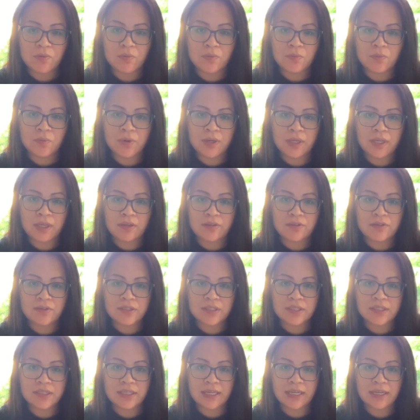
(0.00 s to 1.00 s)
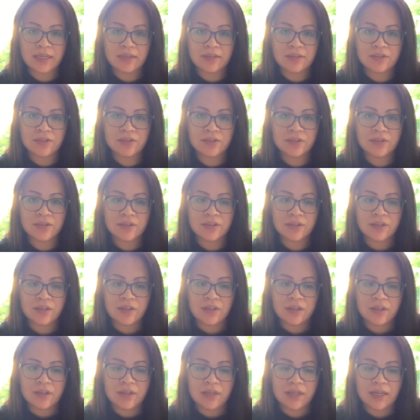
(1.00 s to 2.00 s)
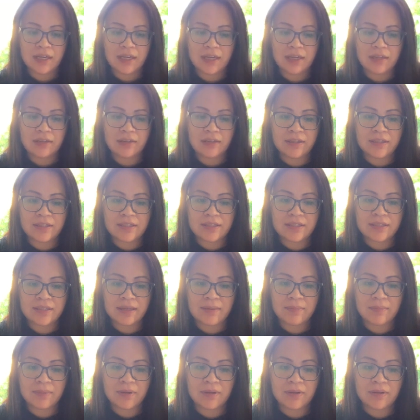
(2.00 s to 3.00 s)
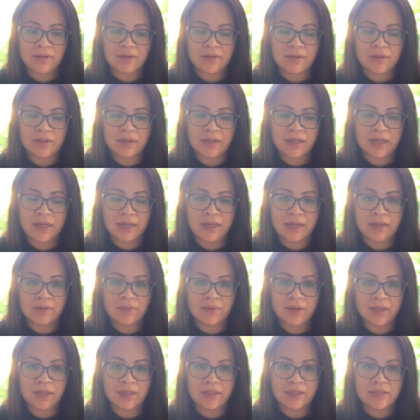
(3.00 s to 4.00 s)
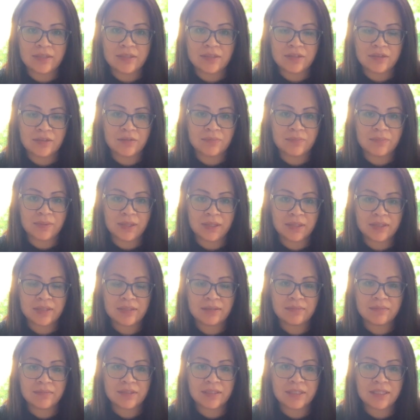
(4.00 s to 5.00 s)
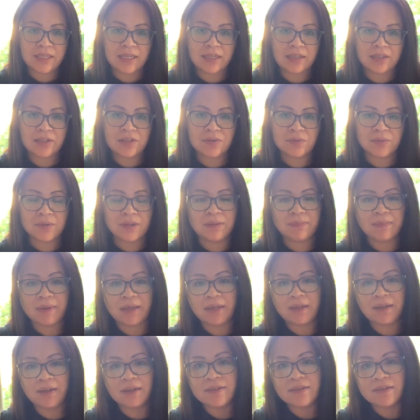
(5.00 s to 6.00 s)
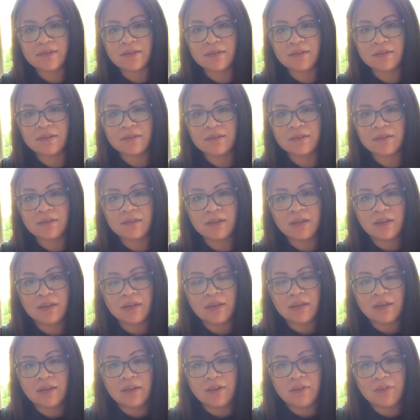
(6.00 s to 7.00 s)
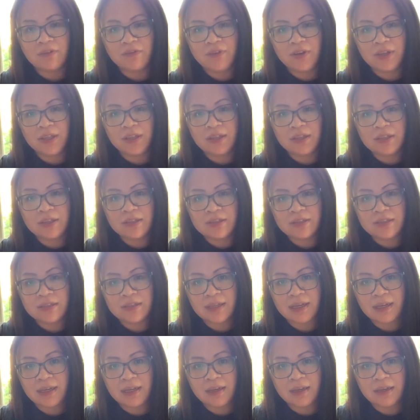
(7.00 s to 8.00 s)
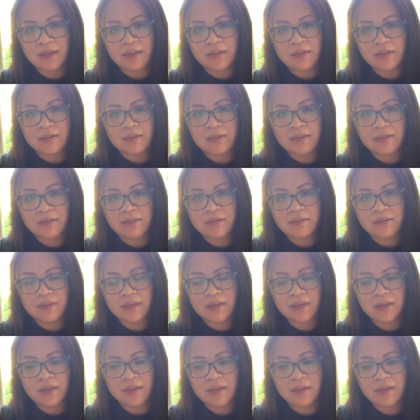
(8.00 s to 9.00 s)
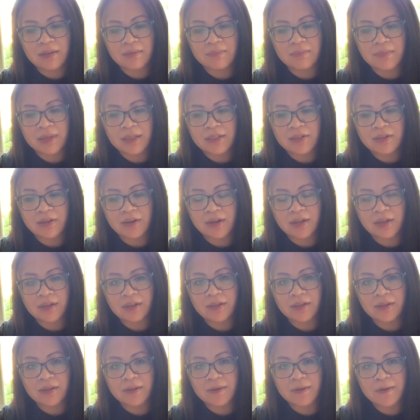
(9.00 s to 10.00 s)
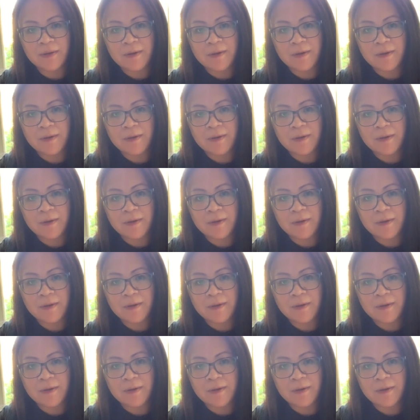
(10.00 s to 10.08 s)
we use sage, and this summer I went to pick some sage with my cousin Phyllis and my daughter,